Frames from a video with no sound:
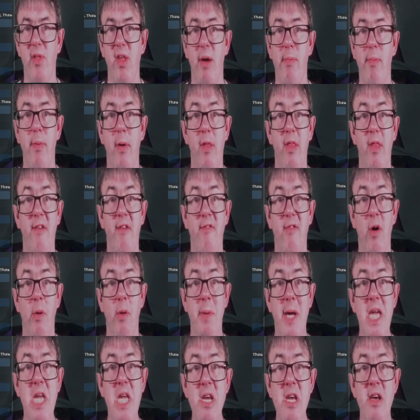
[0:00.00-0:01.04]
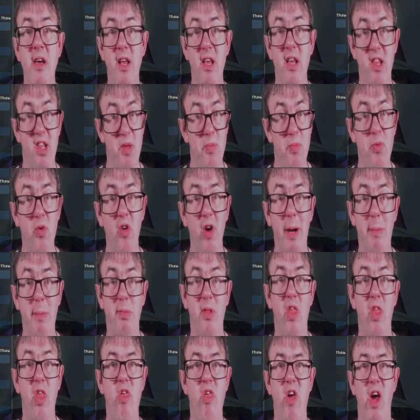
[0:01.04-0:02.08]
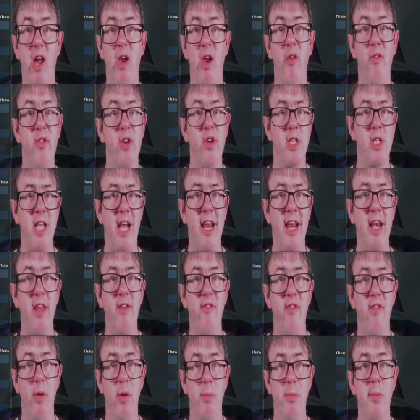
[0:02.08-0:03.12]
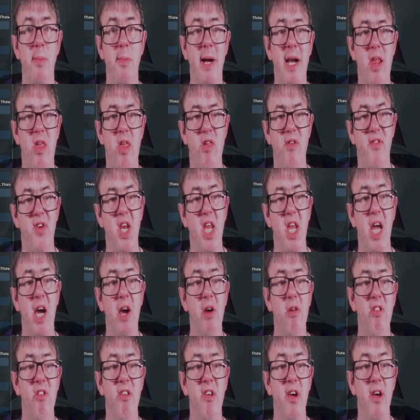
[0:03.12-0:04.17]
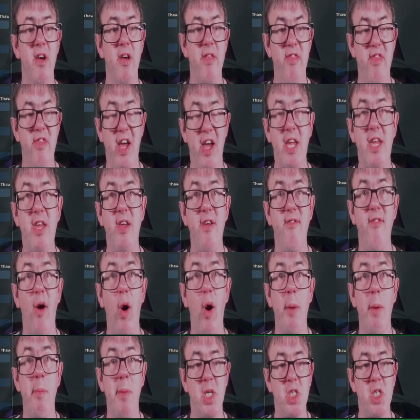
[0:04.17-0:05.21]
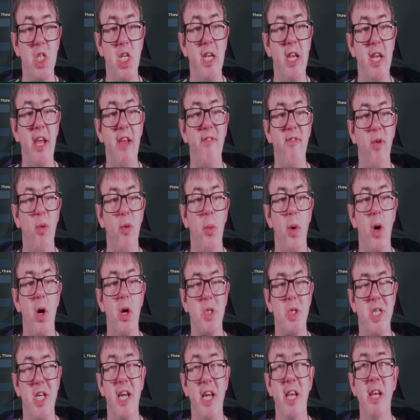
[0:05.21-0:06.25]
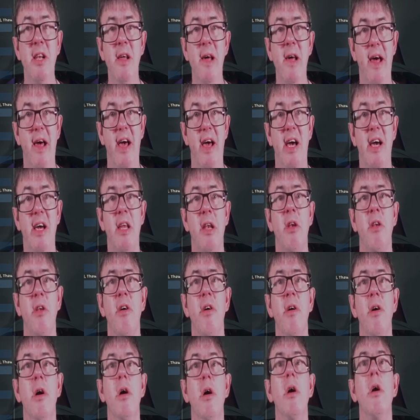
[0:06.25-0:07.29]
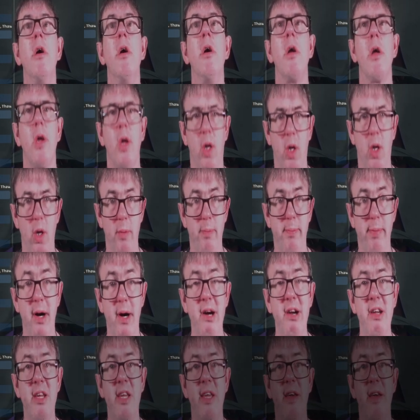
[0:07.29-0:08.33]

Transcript: up on there for me. Subscribe to the channel for daily Football Manager videos. Thank you very much indeed for watching, and goodbye.